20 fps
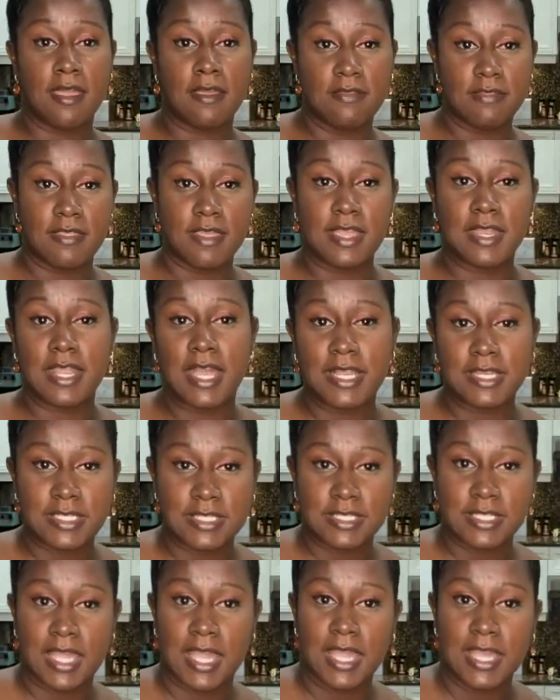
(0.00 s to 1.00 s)
Then I
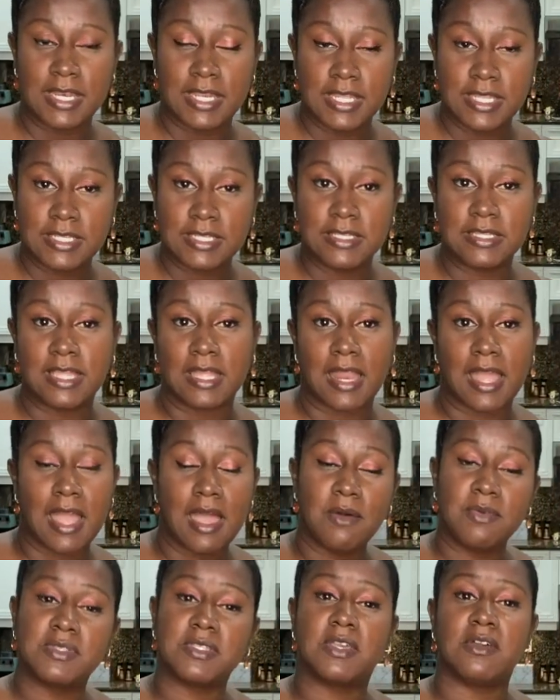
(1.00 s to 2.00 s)
decided that
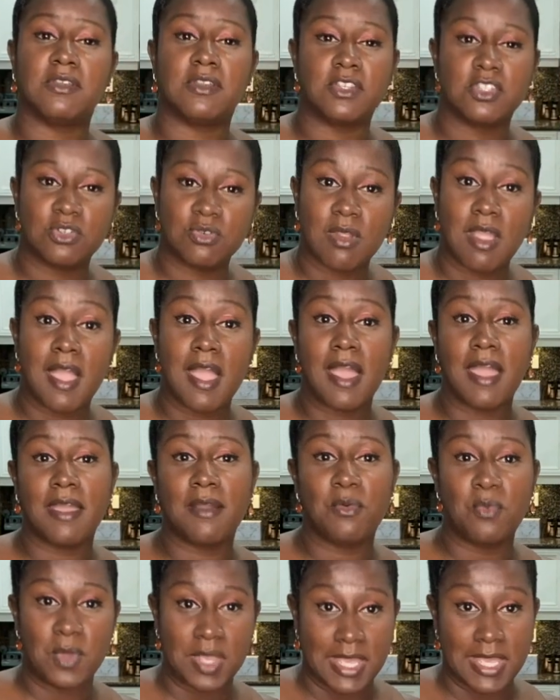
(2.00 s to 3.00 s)
I was going to try
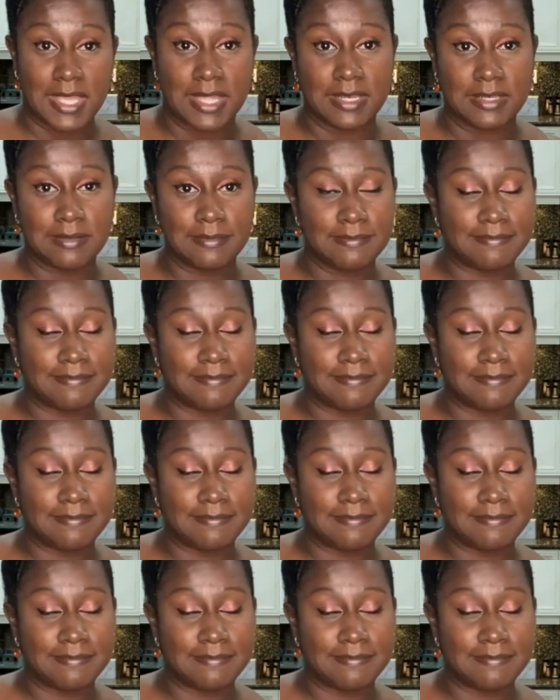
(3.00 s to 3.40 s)
Win.